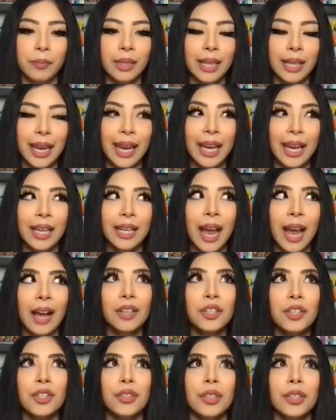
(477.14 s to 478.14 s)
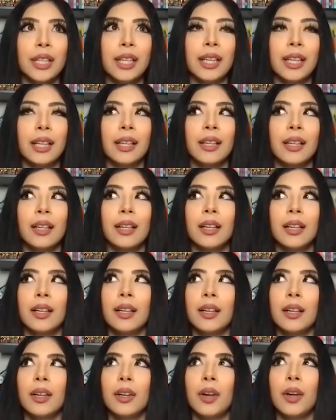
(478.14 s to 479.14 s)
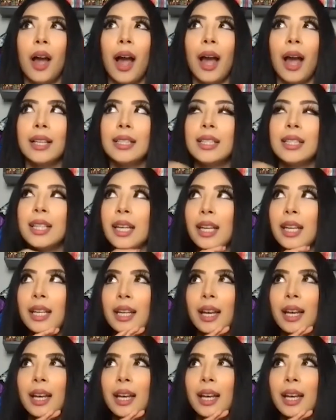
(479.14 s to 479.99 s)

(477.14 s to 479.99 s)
actually I did a